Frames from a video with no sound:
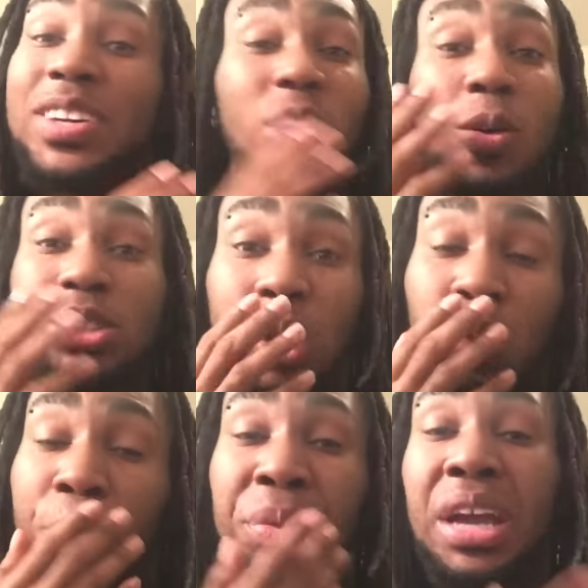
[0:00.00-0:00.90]
Naruto
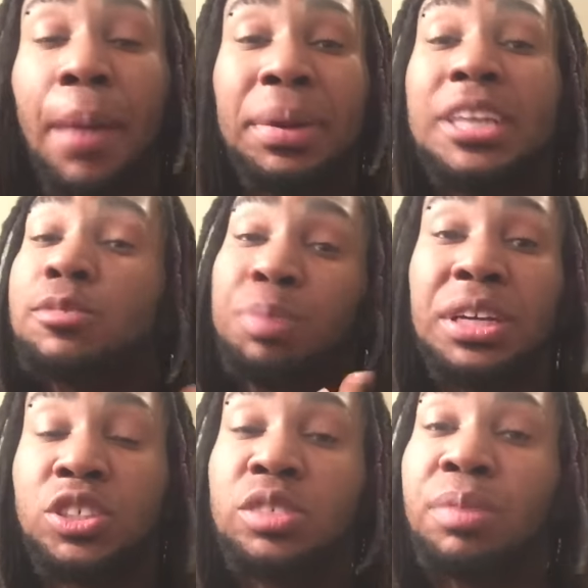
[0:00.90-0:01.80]
would be. I mean, his
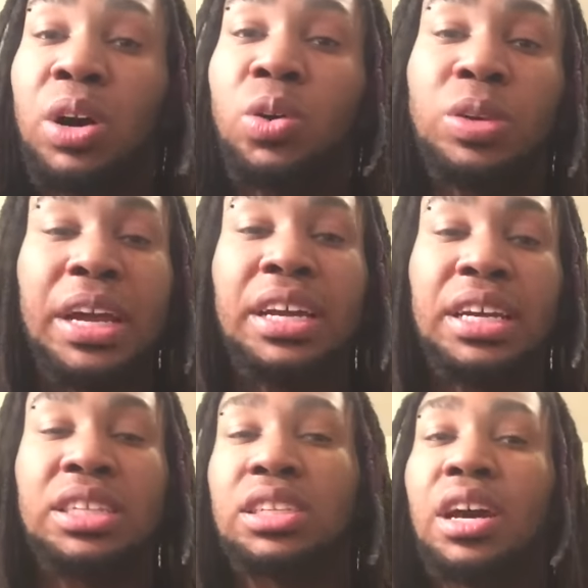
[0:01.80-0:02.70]
Biju mode and
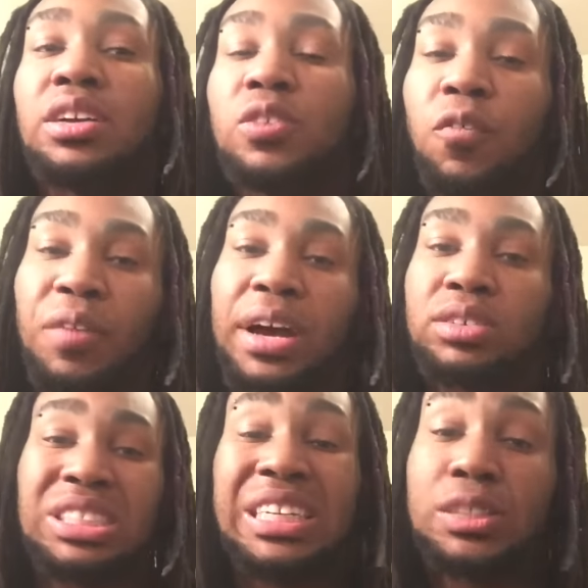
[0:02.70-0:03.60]
his
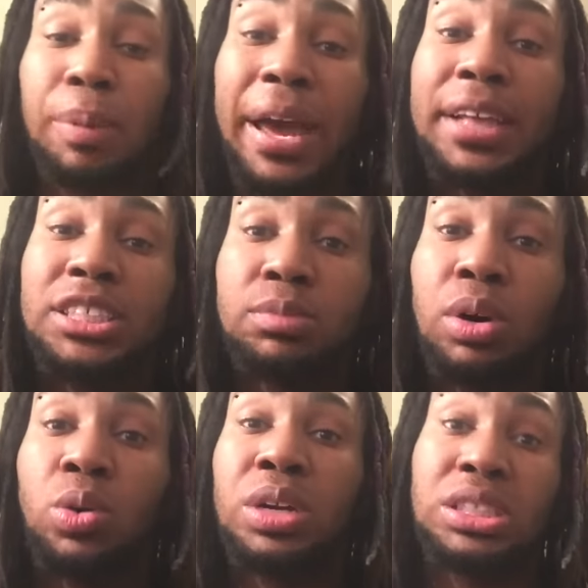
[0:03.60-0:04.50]
newfound six paths
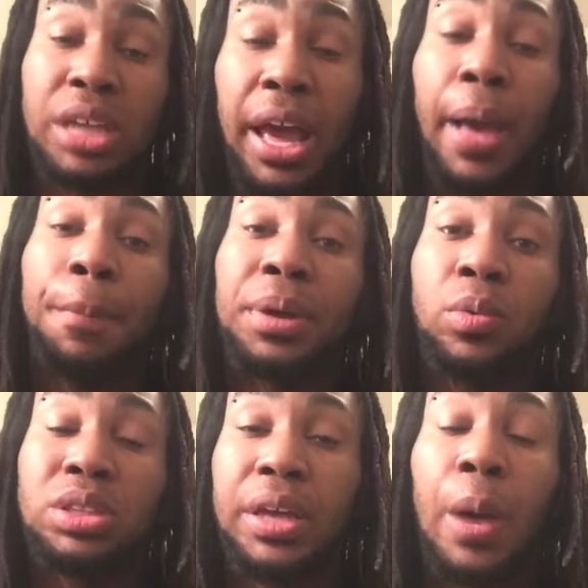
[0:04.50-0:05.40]
mode is
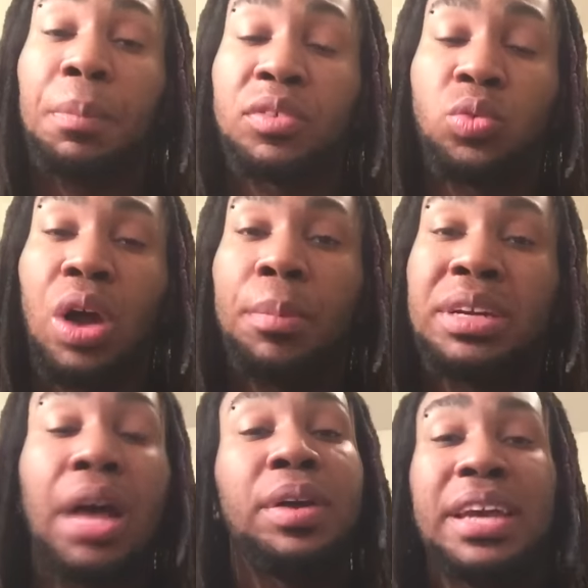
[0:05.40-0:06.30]
epic with the help of
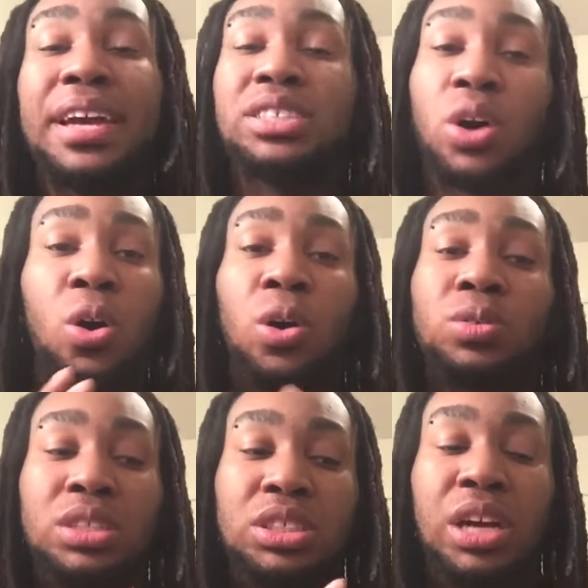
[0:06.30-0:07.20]
Kurama. Now he has
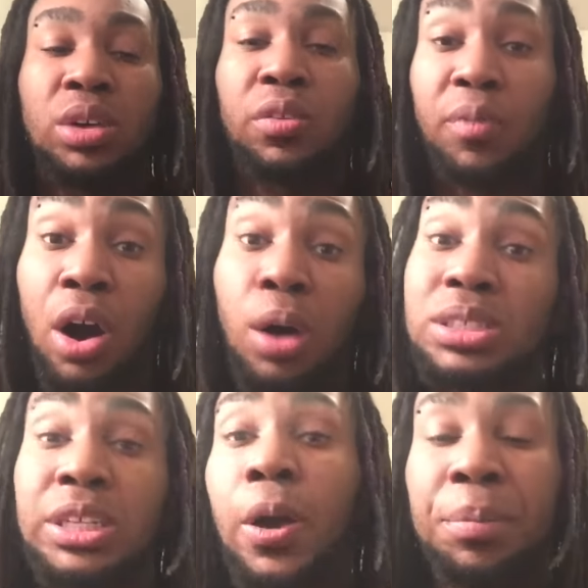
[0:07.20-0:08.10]
all the chakra of
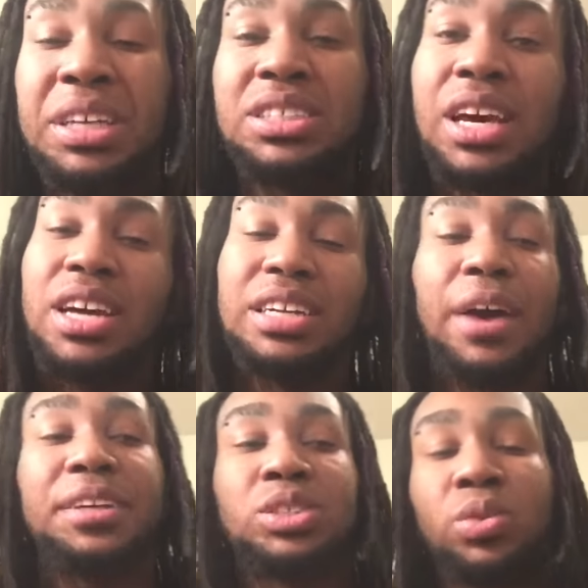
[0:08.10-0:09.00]
all the tail beasts.
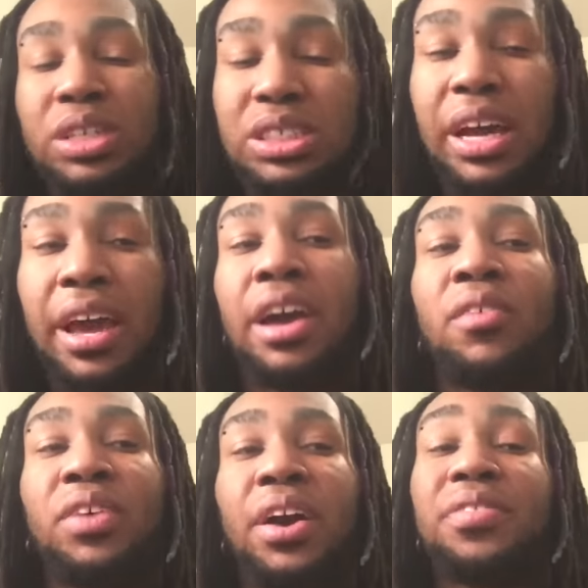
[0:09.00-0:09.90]
Now he's going to
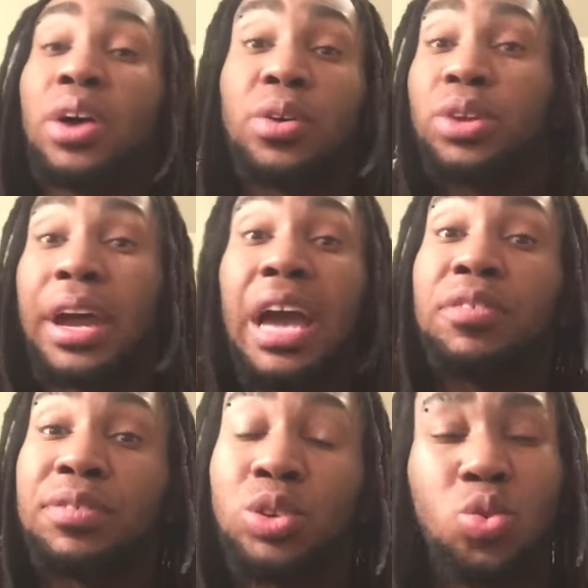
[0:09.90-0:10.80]
have the other
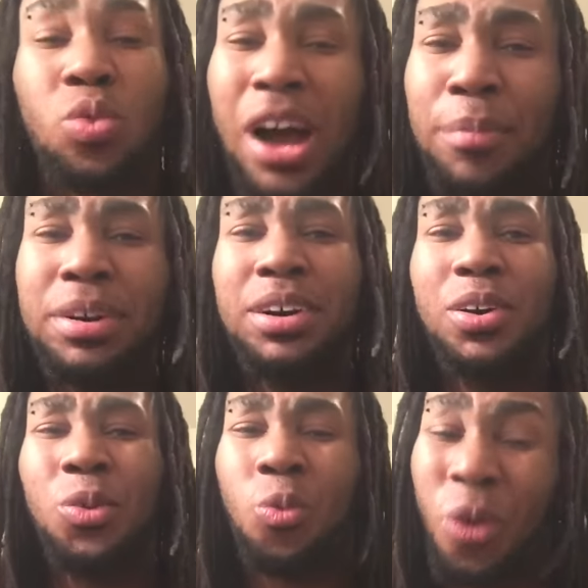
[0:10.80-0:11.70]
half of
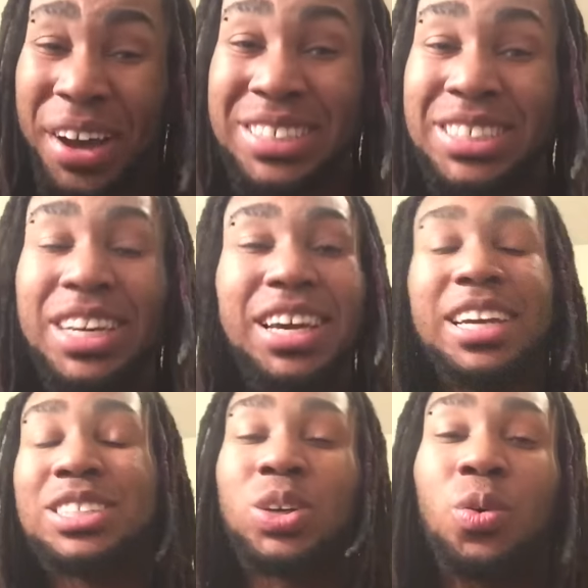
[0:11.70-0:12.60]
Kurama. What?
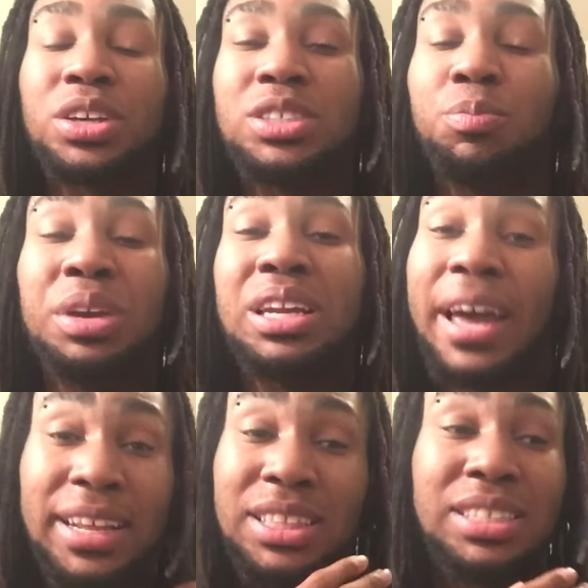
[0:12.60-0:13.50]
He's going to be
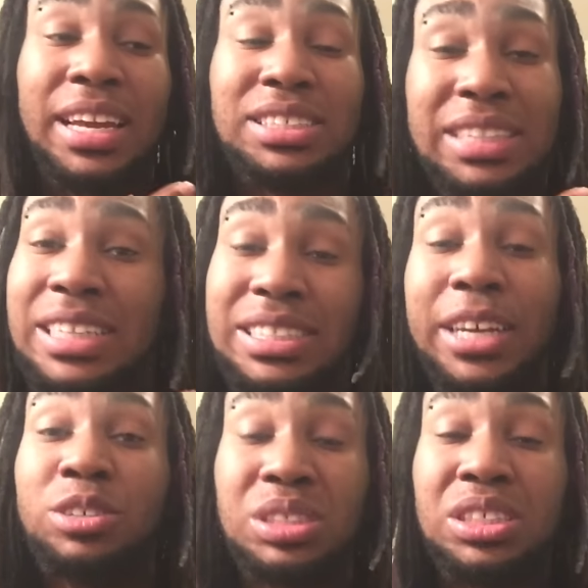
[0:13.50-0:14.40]
like the next 10
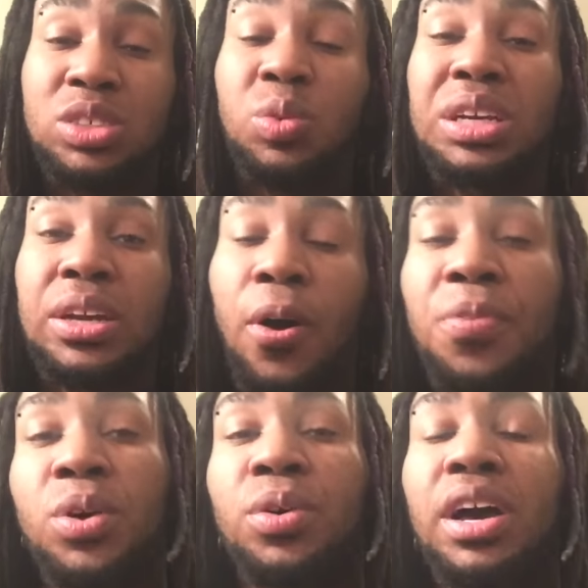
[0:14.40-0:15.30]
tails Jinchuriki,
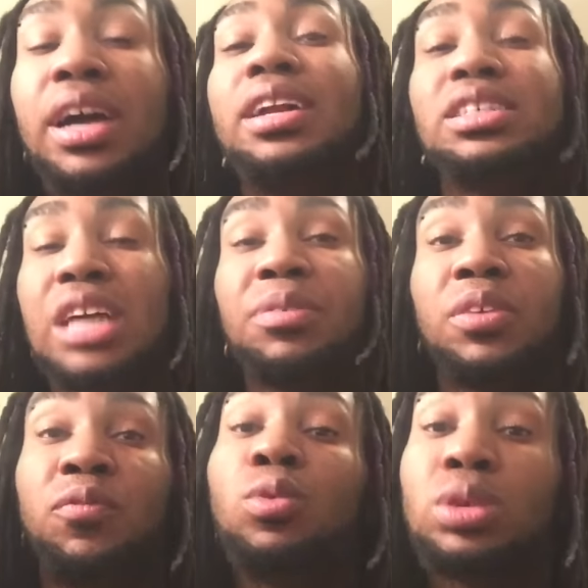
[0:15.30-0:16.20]
although he doesn't
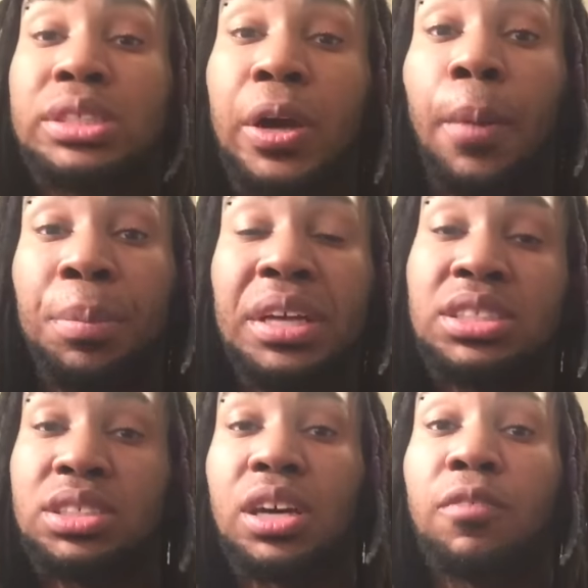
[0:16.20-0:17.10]
have the full tail
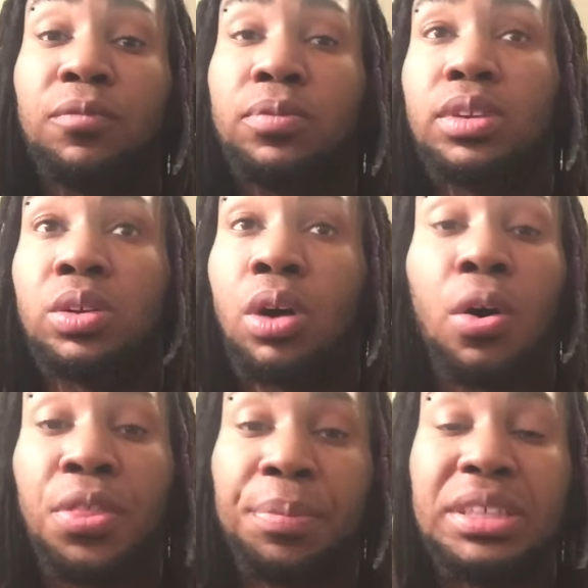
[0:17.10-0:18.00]
beasts of, you know,
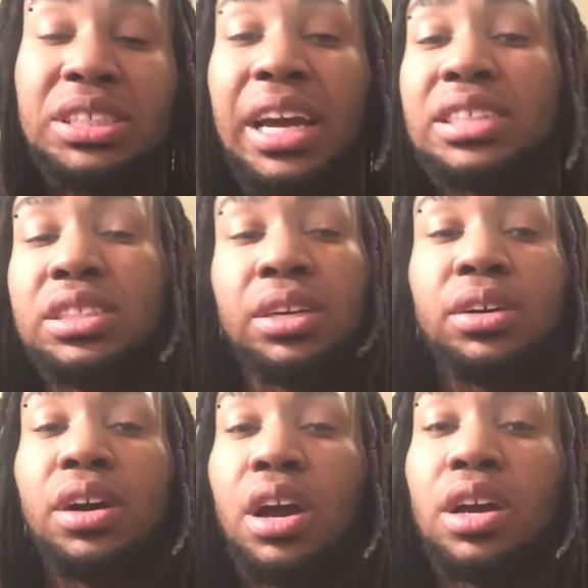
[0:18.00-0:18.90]
all the beasts. He has
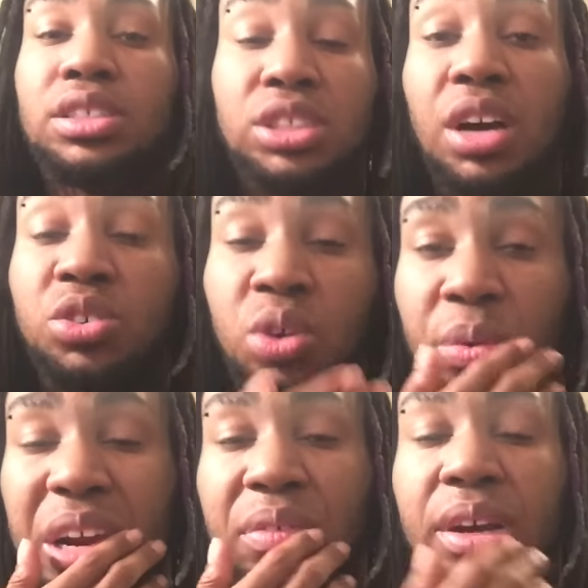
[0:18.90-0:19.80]
their chakra
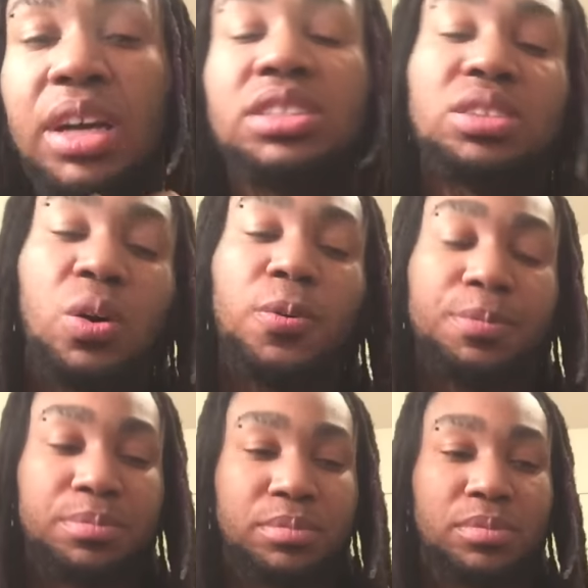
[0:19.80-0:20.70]
or whatever.
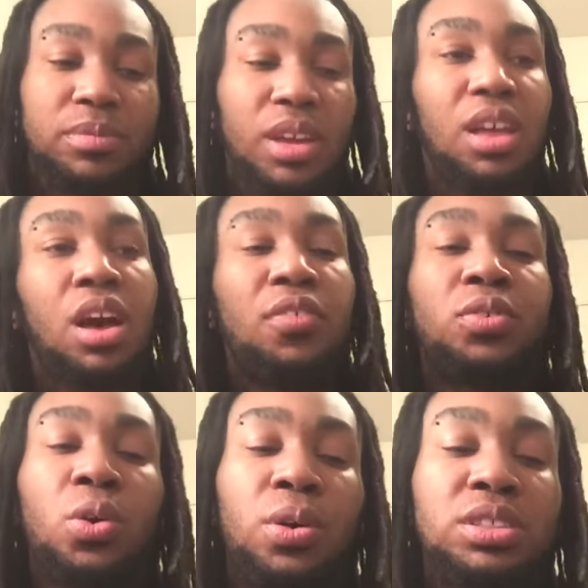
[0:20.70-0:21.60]
So,
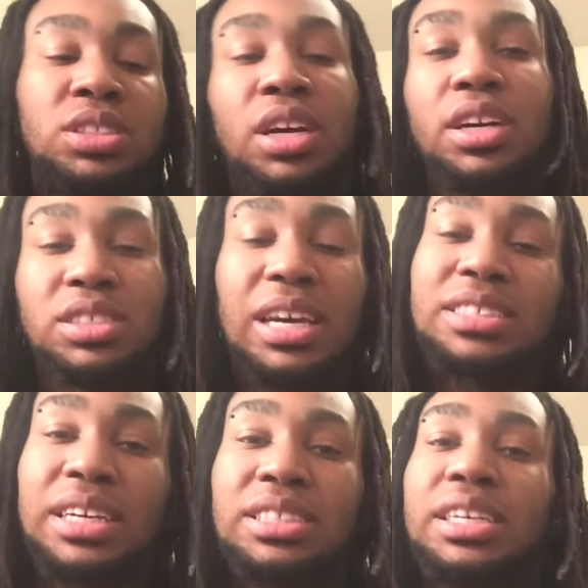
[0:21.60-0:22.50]
of course,
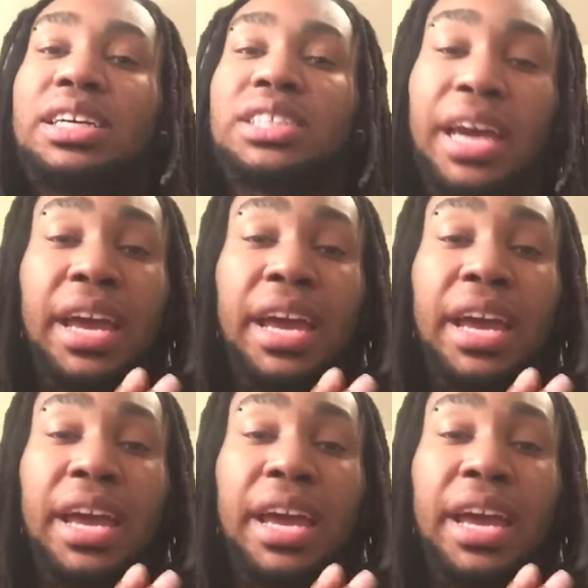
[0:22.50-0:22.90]
Sasuke says,